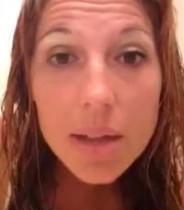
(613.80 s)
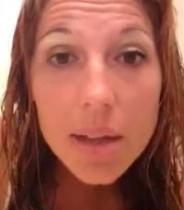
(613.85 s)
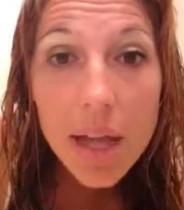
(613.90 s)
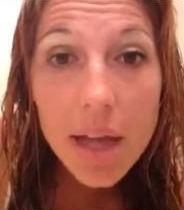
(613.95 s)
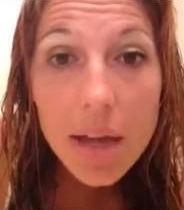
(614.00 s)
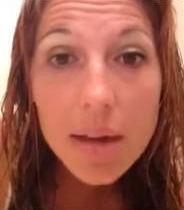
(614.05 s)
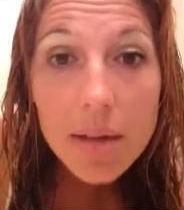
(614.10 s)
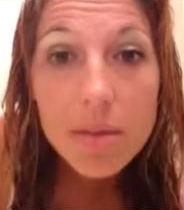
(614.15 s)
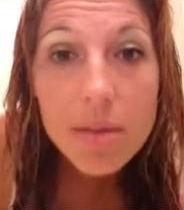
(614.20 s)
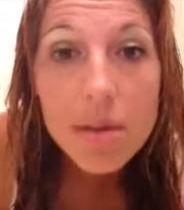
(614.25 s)

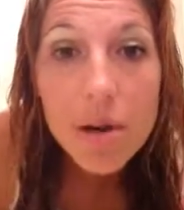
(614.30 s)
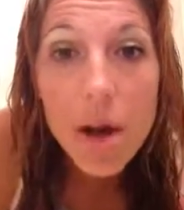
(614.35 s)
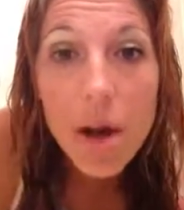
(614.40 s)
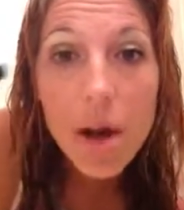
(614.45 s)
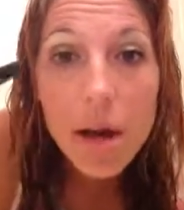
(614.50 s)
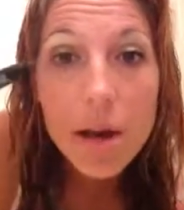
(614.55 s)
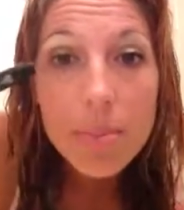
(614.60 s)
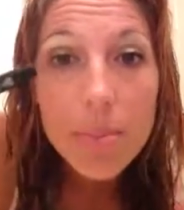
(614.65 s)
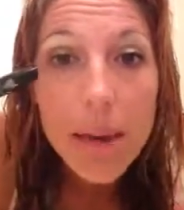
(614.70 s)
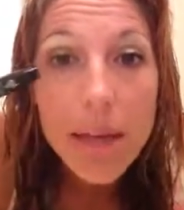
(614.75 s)
That
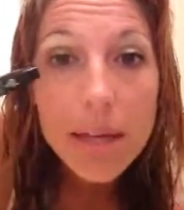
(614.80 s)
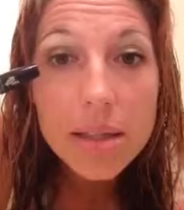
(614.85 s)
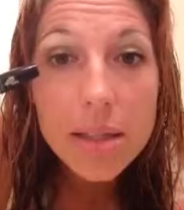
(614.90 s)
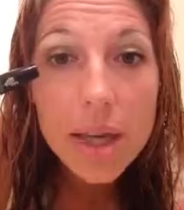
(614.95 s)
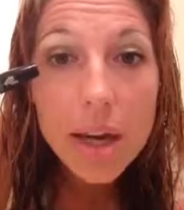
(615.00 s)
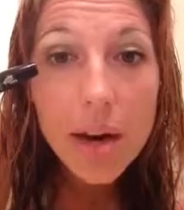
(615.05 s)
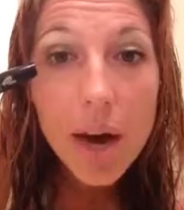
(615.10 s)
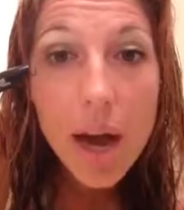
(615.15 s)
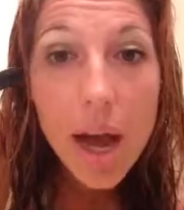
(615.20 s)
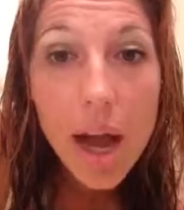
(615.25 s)

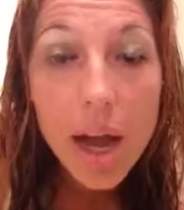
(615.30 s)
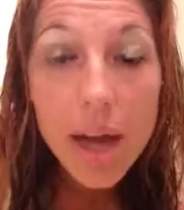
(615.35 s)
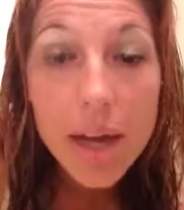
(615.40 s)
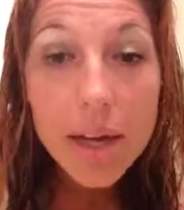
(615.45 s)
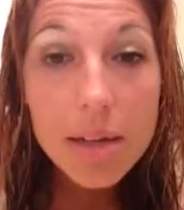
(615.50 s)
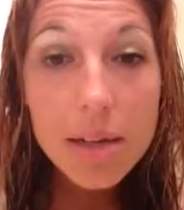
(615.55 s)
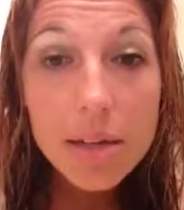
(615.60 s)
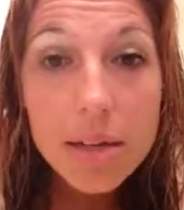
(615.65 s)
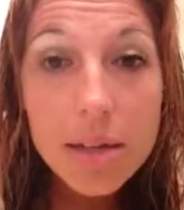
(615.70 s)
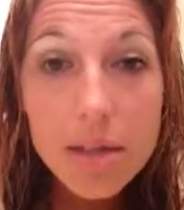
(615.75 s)
non-mascara eye
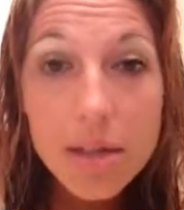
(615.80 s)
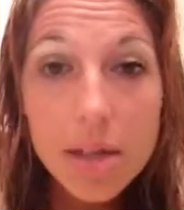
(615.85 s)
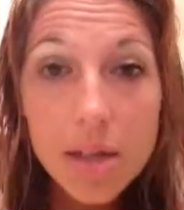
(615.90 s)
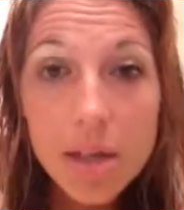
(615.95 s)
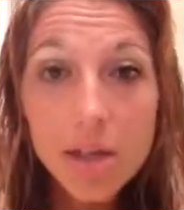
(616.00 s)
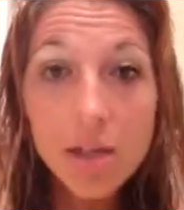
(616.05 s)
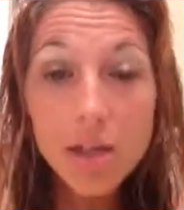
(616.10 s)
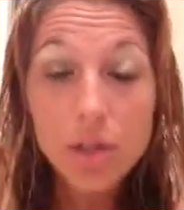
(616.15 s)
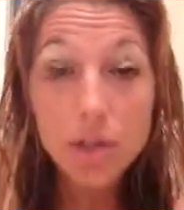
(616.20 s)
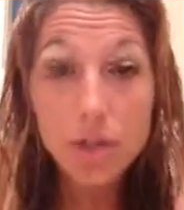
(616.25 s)
is
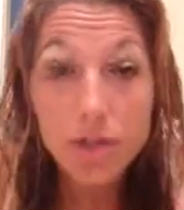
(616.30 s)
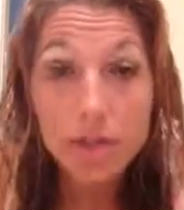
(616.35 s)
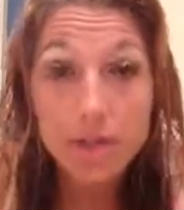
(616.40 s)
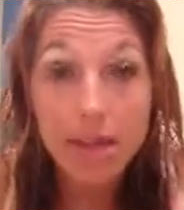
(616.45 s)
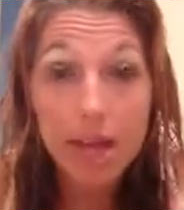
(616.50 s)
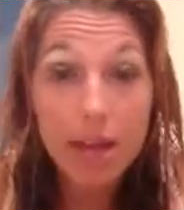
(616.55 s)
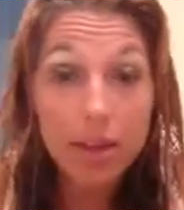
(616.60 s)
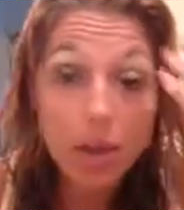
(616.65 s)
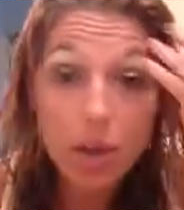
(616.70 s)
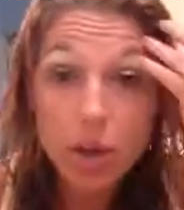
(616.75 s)
just
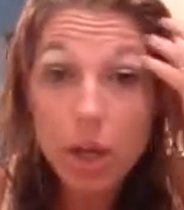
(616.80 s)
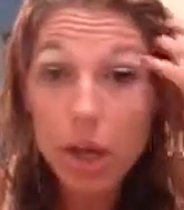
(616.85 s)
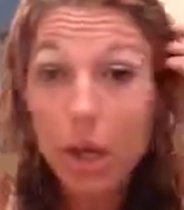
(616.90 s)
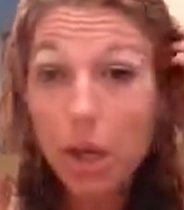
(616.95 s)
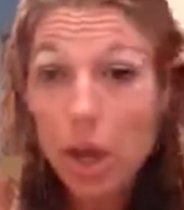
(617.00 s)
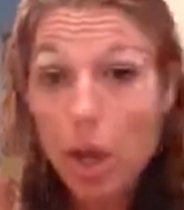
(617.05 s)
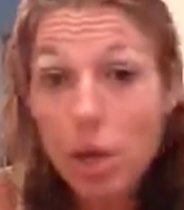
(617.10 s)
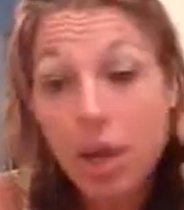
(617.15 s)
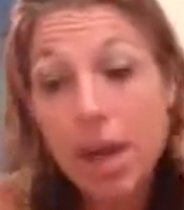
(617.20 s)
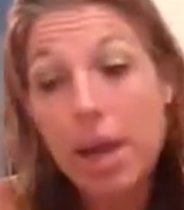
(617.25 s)
sad
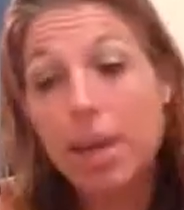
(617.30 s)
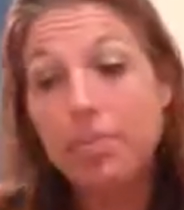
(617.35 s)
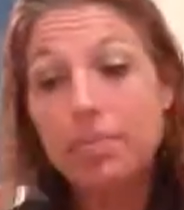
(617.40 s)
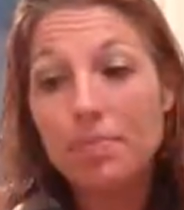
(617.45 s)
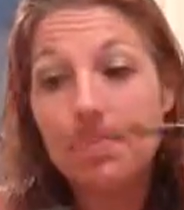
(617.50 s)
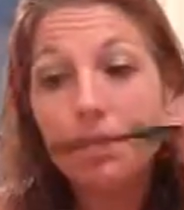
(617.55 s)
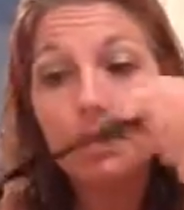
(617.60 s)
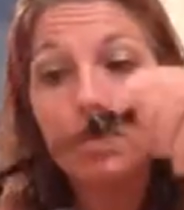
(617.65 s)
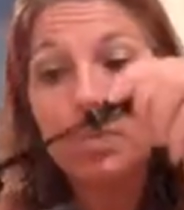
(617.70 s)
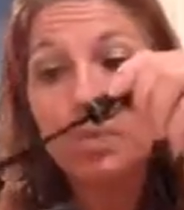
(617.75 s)
looking. Okay,
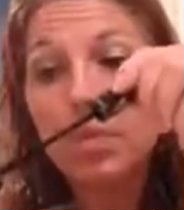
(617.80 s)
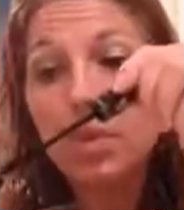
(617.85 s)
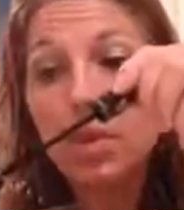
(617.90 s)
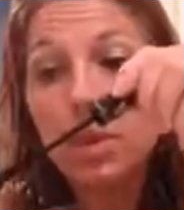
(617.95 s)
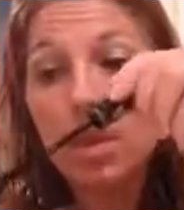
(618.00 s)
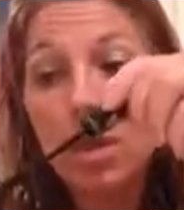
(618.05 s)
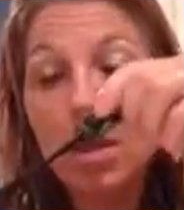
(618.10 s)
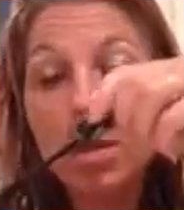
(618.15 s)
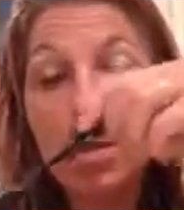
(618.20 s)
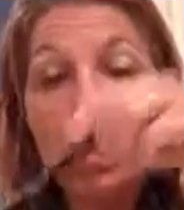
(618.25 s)

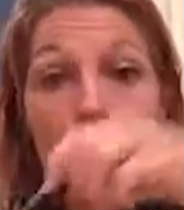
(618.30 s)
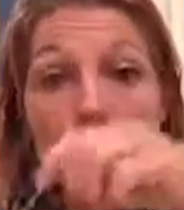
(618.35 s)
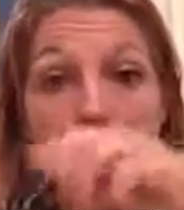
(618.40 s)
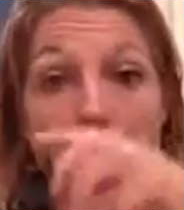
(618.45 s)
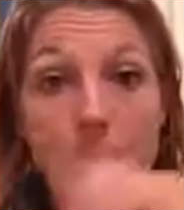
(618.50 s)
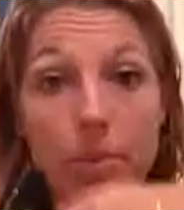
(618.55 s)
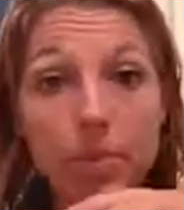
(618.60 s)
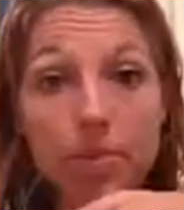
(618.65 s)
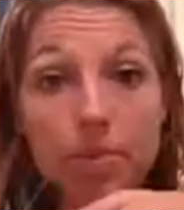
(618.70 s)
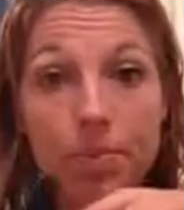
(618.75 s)
so
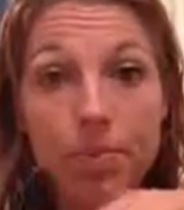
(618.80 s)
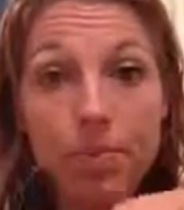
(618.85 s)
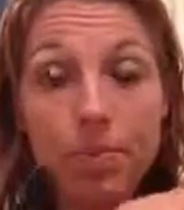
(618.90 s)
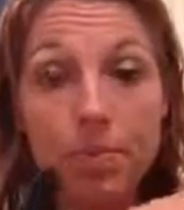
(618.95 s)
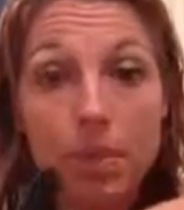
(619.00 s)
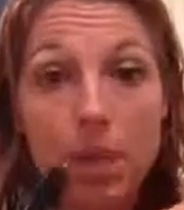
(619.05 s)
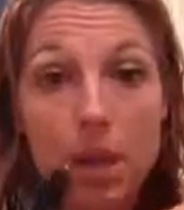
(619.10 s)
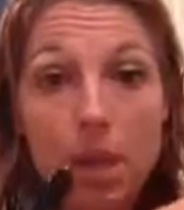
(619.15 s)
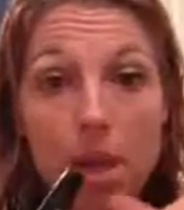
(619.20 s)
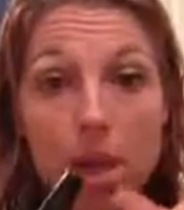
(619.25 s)

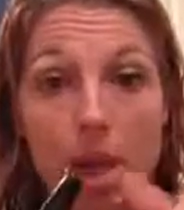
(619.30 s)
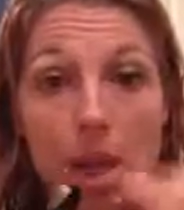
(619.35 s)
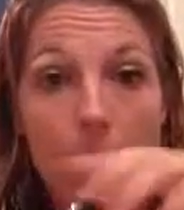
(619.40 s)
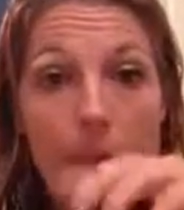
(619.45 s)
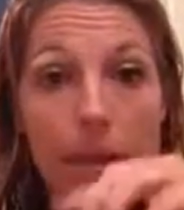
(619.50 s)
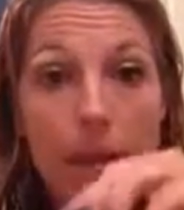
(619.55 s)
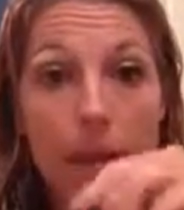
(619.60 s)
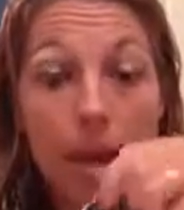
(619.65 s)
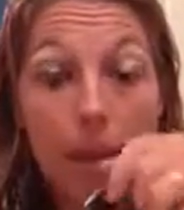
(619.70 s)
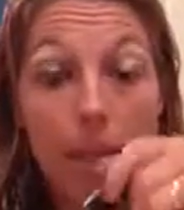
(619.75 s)
I'm
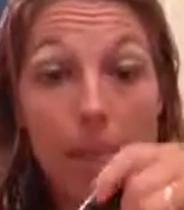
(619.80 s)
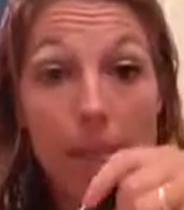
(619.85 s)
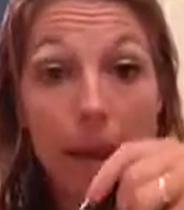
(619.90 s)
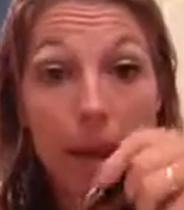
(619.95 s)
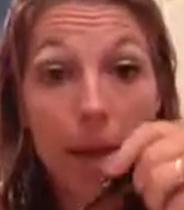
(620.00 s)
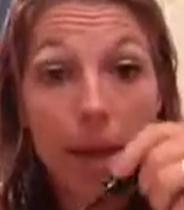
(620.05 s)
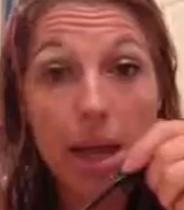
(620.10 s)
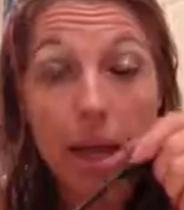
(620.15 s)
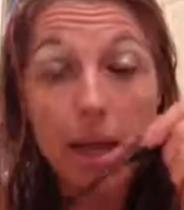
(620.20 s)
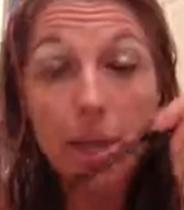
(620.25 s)
gonna come
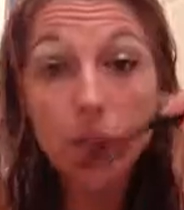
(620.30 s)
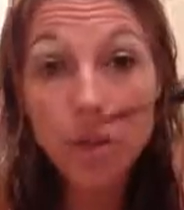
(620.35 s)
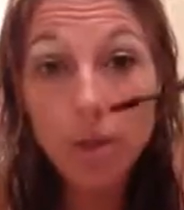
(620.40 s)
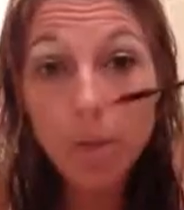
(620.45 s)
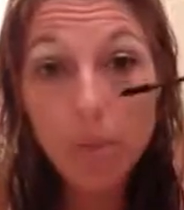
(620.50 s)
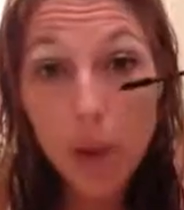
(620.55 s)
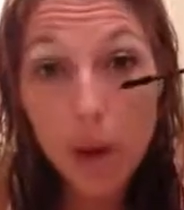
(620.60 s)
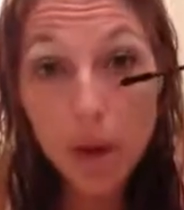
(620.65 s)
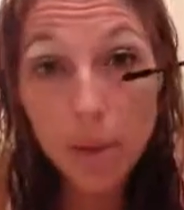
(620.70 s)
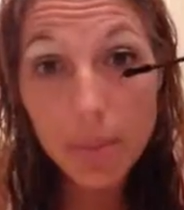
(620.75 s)
back. I do
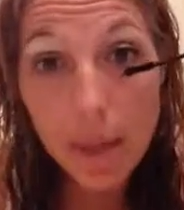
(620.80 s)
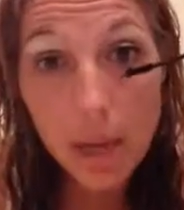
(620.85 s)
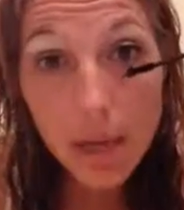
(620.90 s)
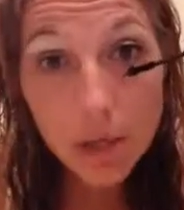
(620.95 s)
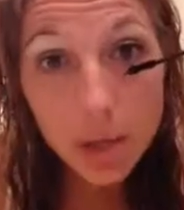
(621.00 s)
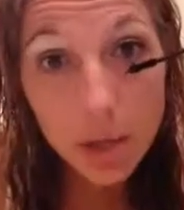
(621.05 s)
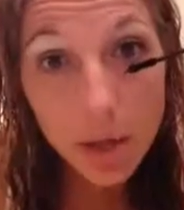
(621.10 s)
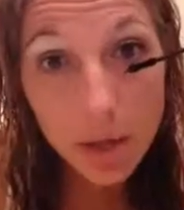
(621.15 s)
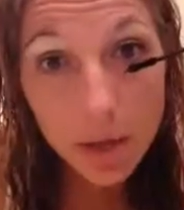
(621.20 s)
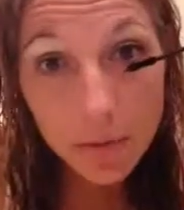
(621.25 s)
the bottom
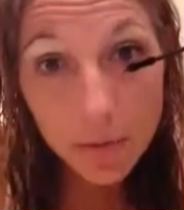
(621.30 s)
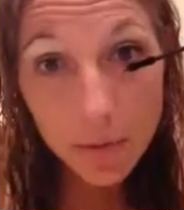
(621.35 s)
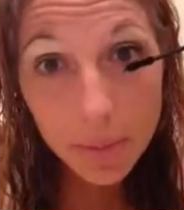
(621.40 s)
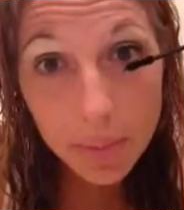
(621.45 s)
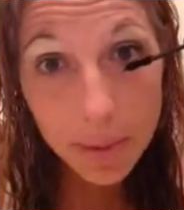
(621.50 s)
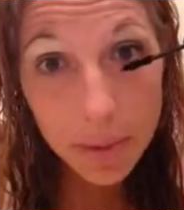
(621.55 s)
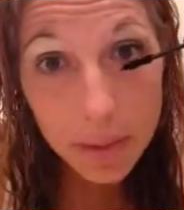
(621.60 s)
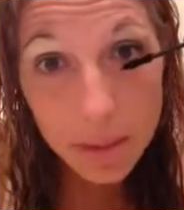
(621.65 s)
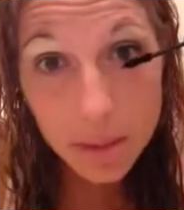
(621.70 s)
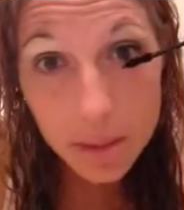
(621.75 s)
lash. Not
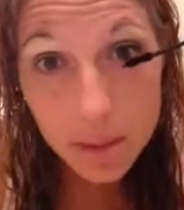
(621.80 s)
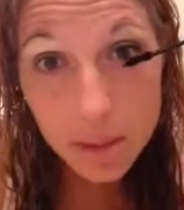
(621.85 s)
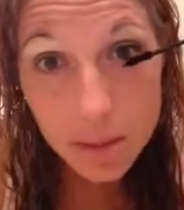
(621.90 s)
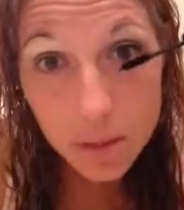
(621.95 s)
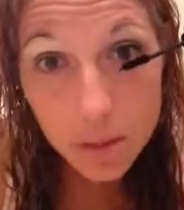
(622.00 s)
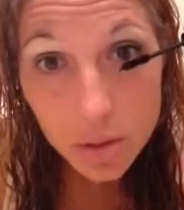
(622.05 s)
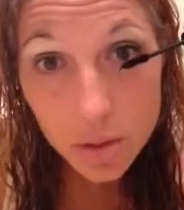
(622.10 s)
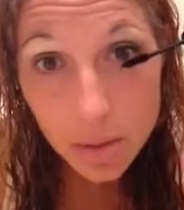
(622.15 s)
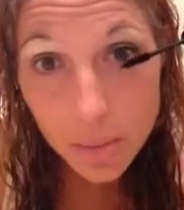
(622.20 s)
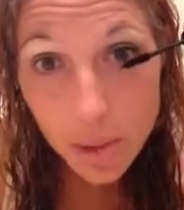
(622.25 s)
everybody
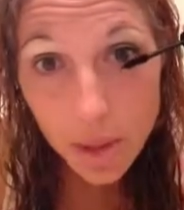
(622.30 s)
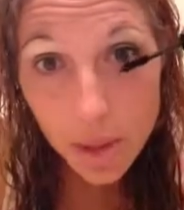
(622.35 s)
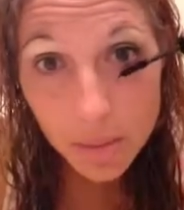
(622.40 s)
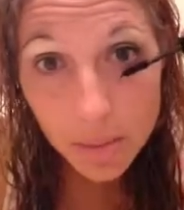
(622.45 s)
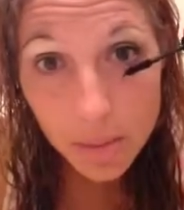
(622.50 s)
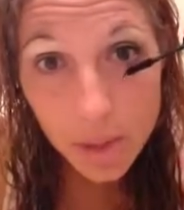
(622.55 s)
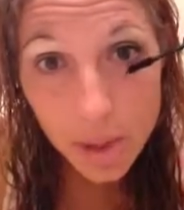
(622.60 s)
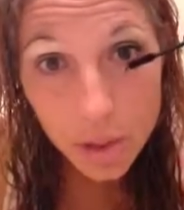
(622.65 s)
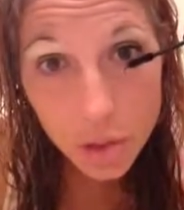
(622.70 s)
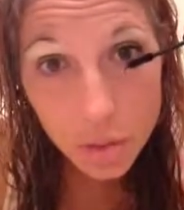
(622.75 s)
does do the
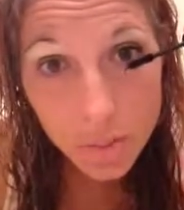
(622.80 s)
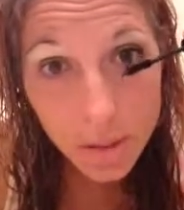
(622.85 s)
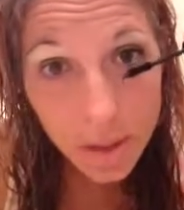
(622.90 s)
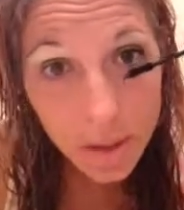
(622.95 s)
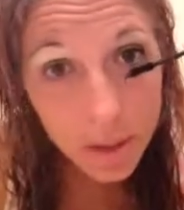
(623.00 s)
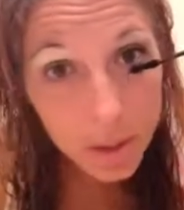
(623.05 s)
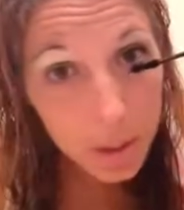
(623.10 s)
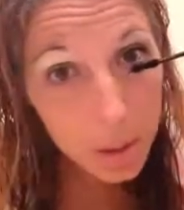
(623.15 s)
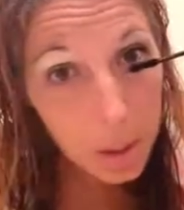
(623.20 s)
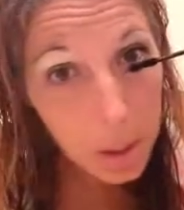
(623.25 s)
bottom lash, but
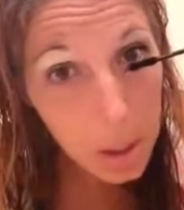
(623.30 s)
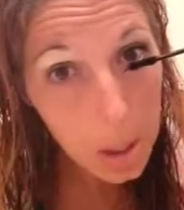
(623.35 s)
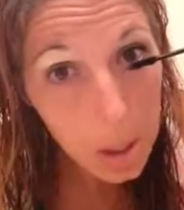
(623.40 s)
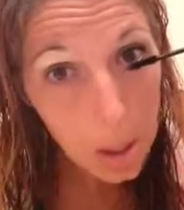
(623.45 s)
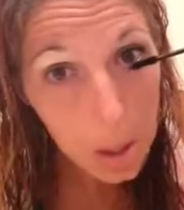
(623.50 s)
I do.